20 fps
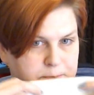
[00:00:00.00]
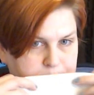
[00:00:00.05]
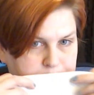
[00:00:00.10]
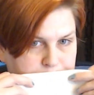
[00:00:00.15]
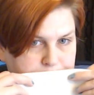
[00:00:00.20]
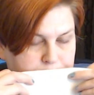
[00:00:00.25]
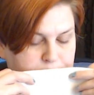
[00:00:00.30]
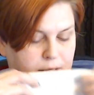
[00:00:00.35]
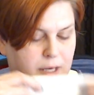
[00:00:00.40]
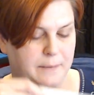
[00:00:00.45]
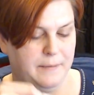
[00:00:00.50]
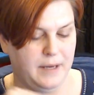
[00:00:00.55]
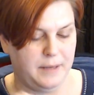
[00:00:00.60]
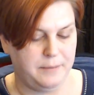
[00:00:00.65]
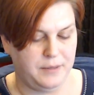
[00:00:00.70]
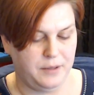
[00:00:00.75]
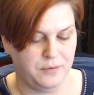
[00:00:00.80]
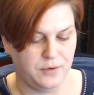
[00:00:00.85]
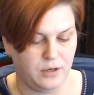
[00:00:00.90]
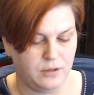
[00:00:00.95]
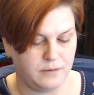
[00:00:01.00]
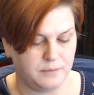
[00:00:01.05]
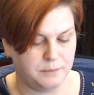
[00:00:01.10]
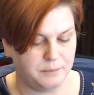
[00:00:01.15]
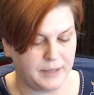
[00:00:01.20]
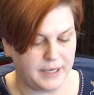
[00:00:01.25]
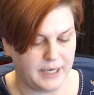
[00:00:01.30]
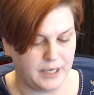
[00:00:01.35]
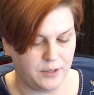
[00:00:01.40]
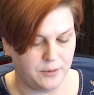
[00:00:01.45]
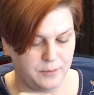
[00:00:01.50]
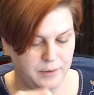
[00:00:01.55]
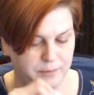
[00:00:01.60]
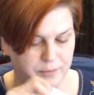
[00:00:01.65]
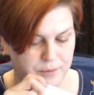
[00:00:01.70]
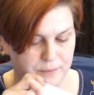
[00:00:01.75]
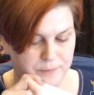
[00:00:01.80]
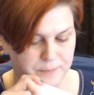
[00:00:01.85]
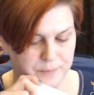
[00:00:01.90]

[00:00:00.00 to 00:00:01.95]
I may be wrong, but I don't remember.